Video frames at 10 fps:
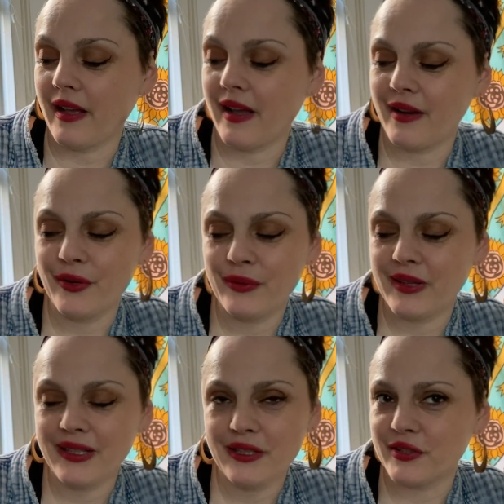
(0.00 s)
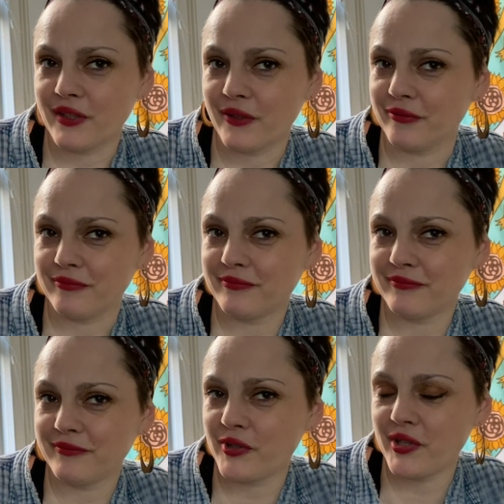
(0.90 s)
I don't think so.
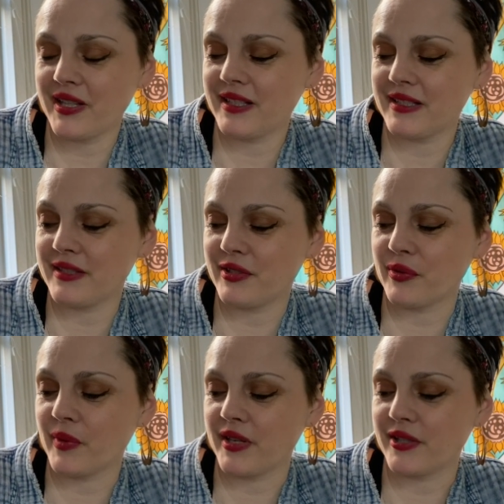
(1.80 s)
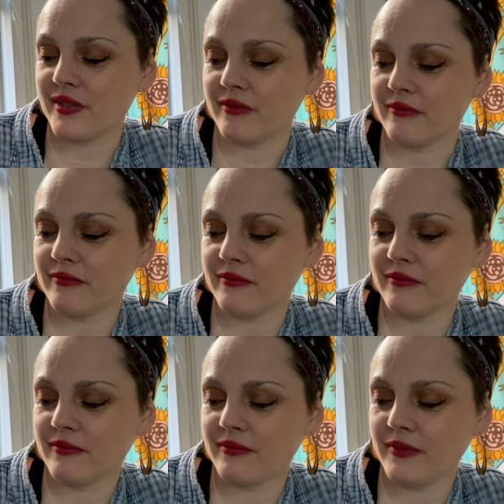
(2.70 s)
Not in this situation.
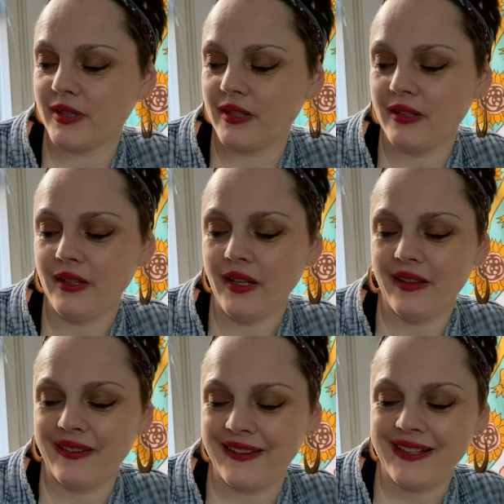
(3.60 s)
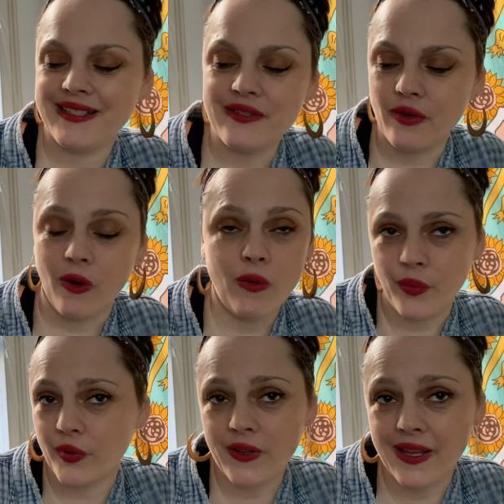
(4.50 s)
This not
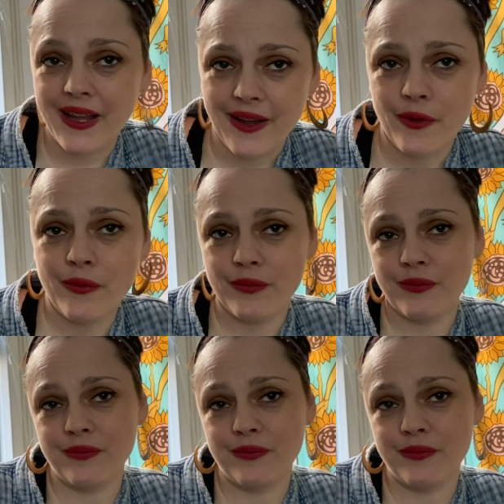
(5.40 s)
working out